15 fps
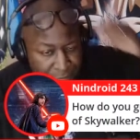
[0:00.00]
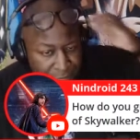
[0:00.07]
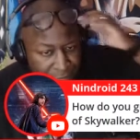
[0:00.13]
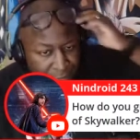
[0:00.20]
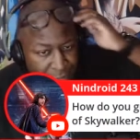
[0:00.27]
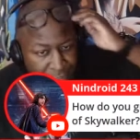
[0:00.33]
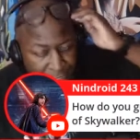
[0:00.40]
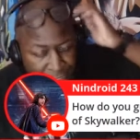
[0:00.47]
a
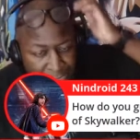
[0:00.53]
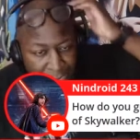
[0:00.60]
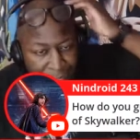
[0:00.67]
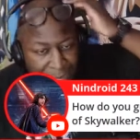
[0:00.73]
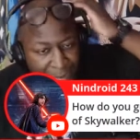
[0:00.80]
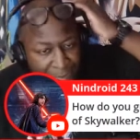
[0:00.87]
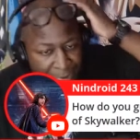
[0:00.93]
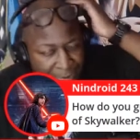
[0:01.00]
lot of people
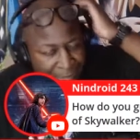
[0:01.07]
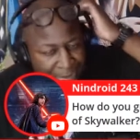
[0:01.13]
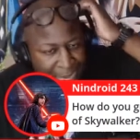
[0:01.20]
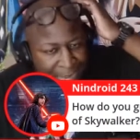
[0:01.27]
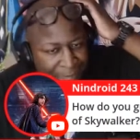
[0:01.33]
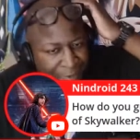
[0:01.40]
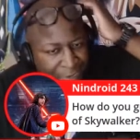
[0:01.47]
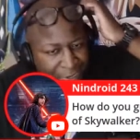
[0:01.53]
are mad
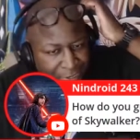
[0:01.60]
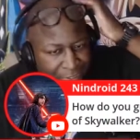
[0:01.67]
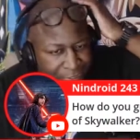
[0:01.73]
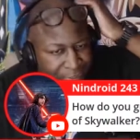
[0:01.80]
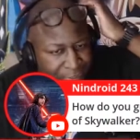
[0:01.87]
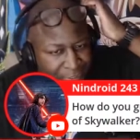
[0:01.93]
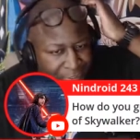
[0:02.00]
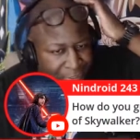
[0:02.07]
because
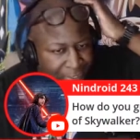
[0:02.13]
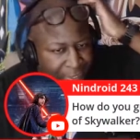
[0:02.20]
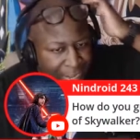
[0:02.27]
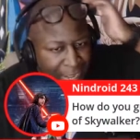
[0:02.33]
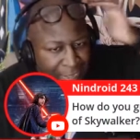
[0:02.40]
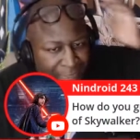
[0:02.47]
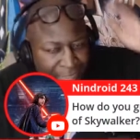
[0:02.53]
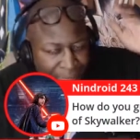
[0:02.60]
I
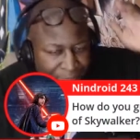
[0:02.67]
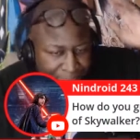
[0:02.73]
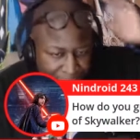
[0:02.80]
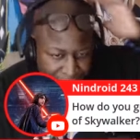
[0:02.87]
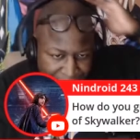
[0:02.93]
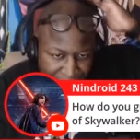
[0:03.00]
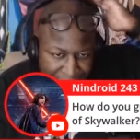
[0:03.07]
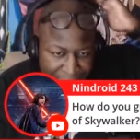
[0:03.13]
think they
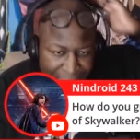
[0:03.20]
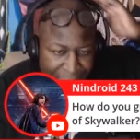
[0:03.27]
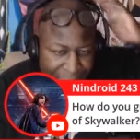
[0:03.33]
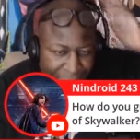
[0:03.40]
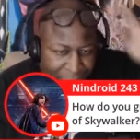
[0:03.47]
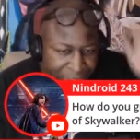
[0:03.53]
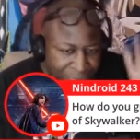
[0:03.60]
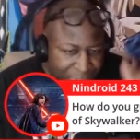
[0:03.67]
kind of was
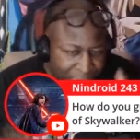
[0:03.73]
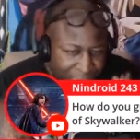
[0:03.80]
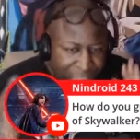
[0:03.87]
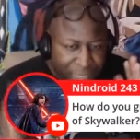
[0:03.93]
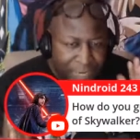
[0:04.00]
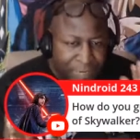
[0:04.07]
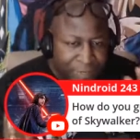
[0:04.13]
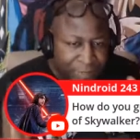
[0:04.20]

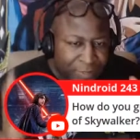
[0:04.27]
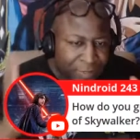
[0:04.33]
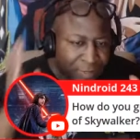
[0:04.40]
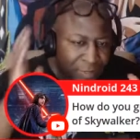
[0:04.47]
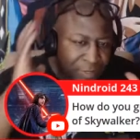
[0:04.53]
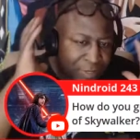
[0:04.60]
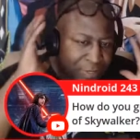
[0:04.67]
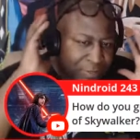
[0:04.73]
misleading.
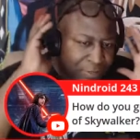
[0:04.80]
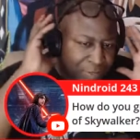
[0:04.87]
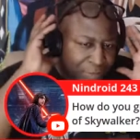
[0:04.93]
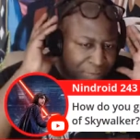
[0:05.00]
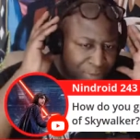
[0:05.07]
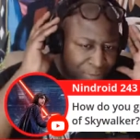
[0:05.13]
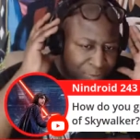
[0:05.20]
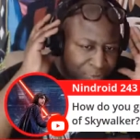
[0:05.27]
Some people
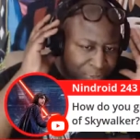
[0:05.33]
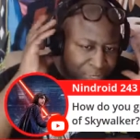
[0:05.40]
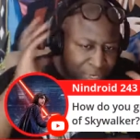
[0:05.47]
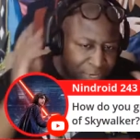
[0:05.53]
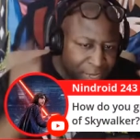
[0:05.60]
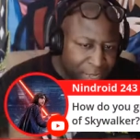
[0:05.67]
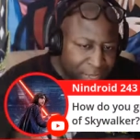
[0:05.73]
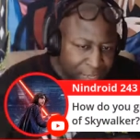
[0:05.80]
say that
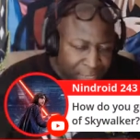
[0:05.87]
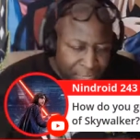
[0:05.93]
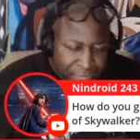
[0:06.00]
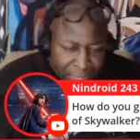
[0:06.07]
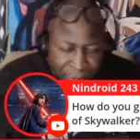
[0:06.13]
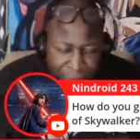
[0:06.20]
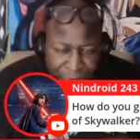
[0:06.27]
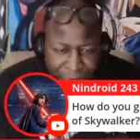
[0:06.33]
he was
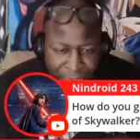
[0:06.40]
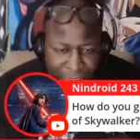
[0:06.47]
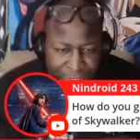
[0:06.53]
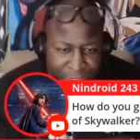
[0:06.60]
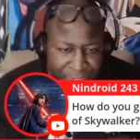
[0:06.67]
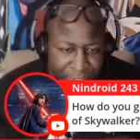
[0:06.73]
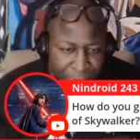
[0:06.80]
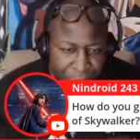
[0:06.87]
trying to
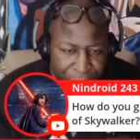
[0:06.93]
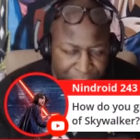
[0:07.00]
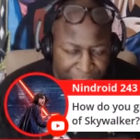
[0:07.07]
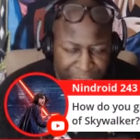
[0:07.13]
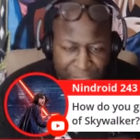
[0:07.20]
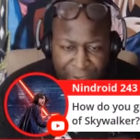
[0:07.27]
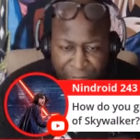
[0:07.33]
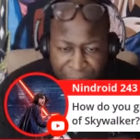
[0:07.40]
tell Ray he
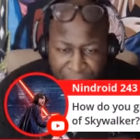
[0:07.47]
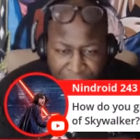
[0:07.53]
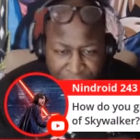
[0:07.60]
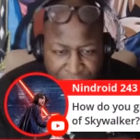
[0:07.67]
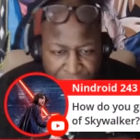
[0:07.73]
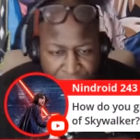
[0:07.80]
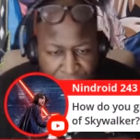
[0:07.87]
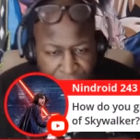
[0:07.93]
had feelings
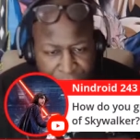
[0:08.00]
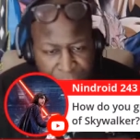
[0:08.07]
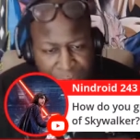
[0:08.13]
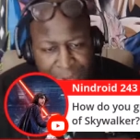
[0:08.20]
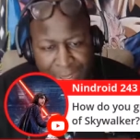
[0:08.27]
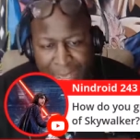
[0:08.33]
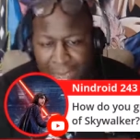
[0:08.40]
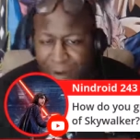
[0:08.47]
for her, but I
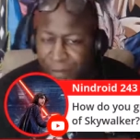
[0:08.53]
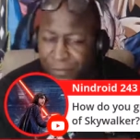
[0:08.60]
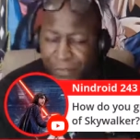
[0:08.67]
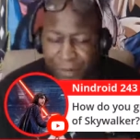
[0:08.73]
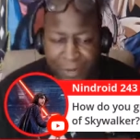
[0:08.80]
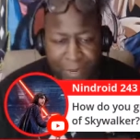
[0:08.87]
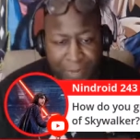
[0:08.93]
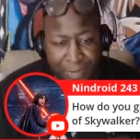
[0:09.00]
don't think that
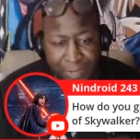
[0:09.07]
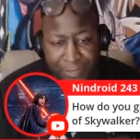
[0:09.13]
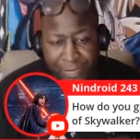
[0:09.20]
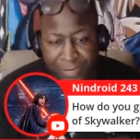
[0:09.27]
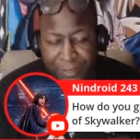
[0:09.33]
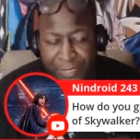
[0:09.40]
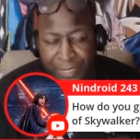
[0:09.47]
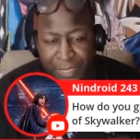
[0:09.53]
is. I
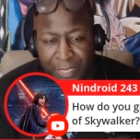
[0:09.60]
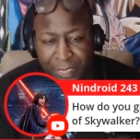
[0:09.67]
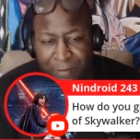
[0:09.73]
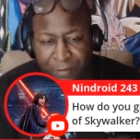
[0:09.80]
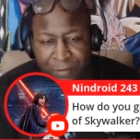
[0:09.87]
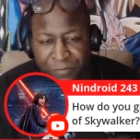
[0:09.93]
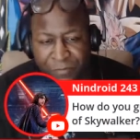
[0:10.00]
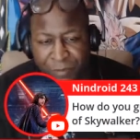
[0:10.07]
think he
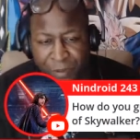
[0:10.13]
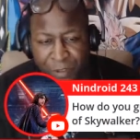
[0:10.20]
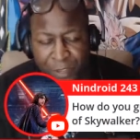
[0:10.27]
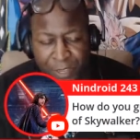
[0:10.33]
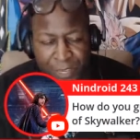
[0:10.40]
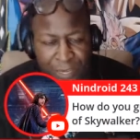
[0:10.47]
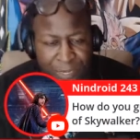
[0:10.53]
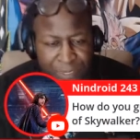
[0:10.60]

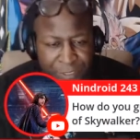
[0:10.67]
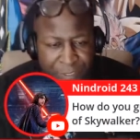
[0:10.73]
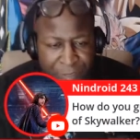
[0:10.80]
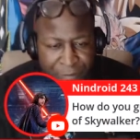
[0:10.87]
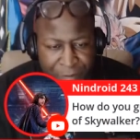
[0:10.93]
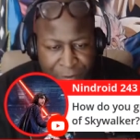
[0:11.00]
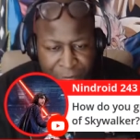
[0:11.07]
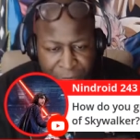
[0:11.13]
discovered he
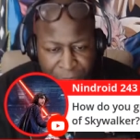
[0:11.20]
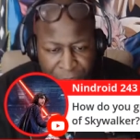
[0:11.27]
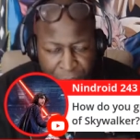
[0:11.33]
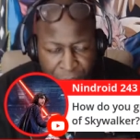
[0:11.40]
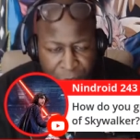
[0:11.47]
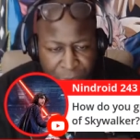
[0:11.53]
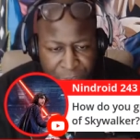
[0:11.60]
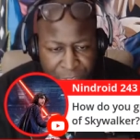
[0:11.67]
was force
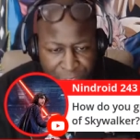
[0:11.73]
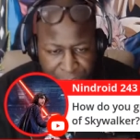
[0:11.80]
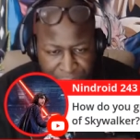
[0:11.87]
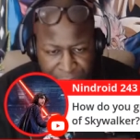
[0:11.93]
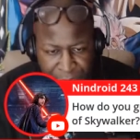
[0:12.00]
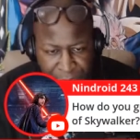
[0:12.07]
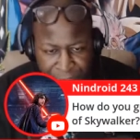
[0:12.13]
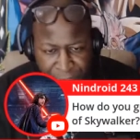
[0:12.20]

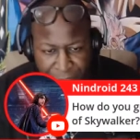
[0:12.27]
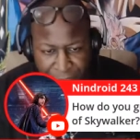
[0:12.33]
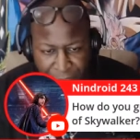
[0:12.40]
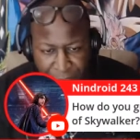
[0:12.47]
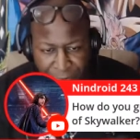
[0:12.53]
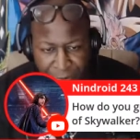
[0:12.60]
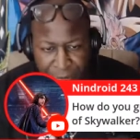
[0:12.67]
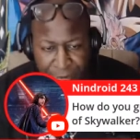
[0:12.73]
sensitive,
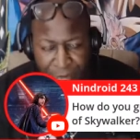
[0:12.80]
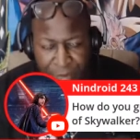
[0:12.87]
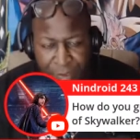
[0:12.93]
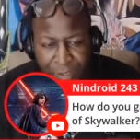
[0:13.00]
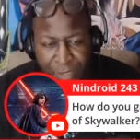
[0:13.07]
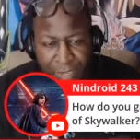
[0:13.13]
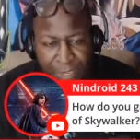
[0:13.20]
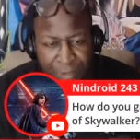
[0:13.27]
and
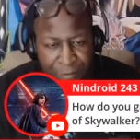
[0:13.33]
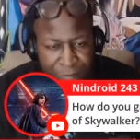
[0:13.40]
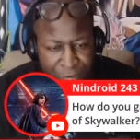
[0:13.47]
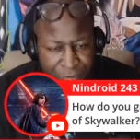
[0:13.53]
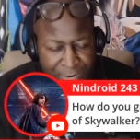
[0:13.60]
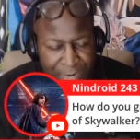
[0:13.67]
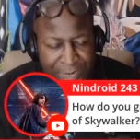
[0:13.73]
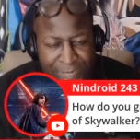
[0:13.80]
he was trying
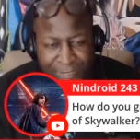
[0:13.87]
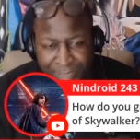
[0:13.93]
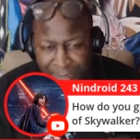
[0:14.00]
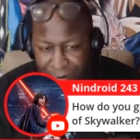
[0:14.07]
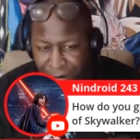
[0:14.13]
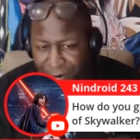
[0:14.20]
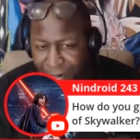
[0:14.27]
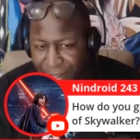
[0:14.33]
to tell her
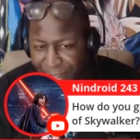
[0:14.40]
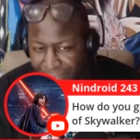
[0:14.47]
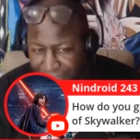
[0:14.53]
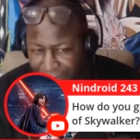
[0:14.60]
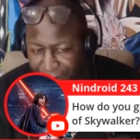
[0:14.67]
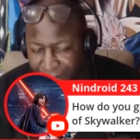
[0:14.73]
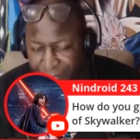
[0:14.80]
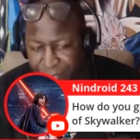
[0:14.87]
that.
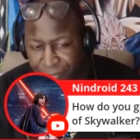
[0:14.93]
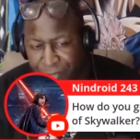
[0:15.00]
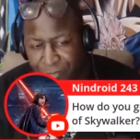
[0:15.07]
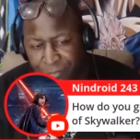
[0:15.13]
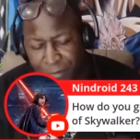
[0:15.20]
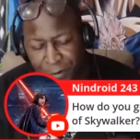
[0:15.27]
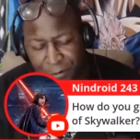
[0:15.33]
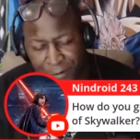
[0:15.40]
But